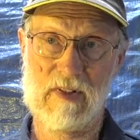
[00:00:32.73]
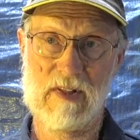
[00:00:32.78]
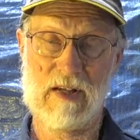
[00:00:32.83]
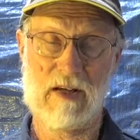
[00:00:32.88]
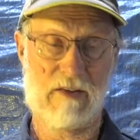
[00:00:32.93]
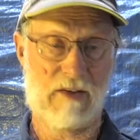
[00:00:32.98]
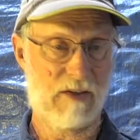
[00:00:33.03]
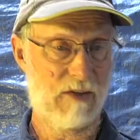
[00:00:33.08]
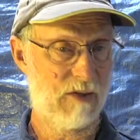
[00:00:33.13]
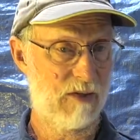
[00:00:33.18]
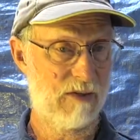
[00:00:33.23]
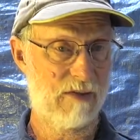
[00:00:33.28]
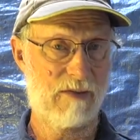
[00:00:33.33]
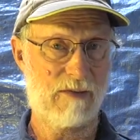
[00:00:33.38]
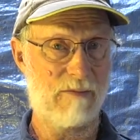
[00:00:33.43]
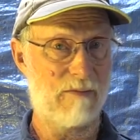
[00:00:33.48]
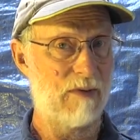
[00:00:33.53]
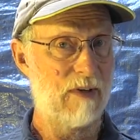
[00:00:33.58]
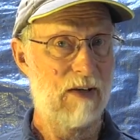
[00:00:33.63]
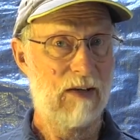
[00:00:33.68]
Now, this
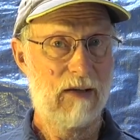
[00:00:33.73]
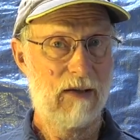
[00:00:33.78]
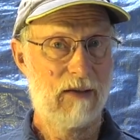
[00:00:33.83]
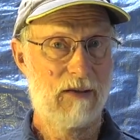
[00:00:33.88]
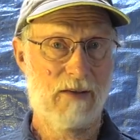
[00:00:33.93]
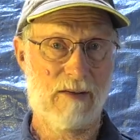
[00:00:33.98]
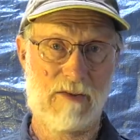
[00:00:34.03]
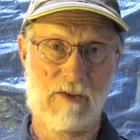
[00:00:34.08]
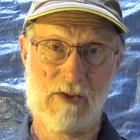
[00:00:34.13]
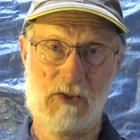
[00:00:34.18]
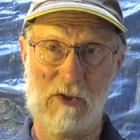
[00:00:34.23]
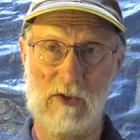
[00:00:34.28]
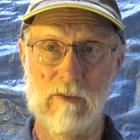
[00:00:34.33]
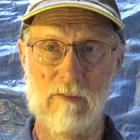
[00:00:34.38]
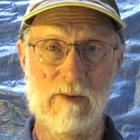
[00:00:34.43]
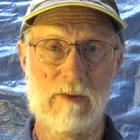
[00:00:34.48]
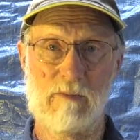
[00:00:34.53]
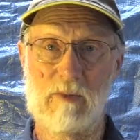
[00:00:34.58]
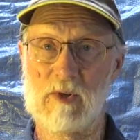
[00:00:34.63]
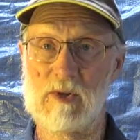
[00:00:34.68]
is
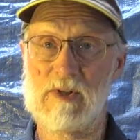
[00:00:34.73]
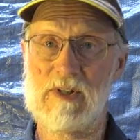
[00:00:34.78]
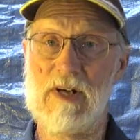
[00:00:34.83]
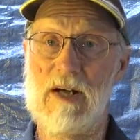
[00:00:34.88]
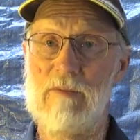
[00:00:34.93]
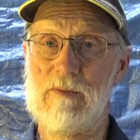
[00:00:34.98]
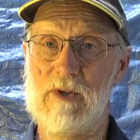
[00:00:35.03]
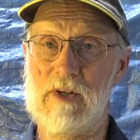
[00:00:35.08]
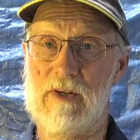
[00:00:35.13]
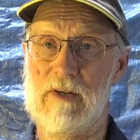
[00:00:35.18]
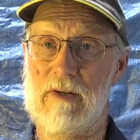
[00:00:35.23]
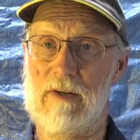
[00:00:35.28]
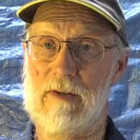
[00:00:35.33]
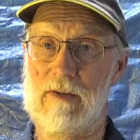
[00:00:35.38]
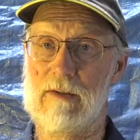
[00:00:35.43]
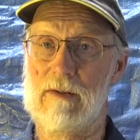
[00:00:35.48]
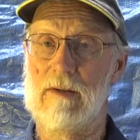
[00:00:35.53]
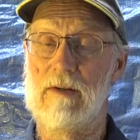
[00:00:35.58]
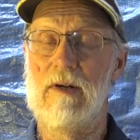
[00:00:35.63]
human perception here.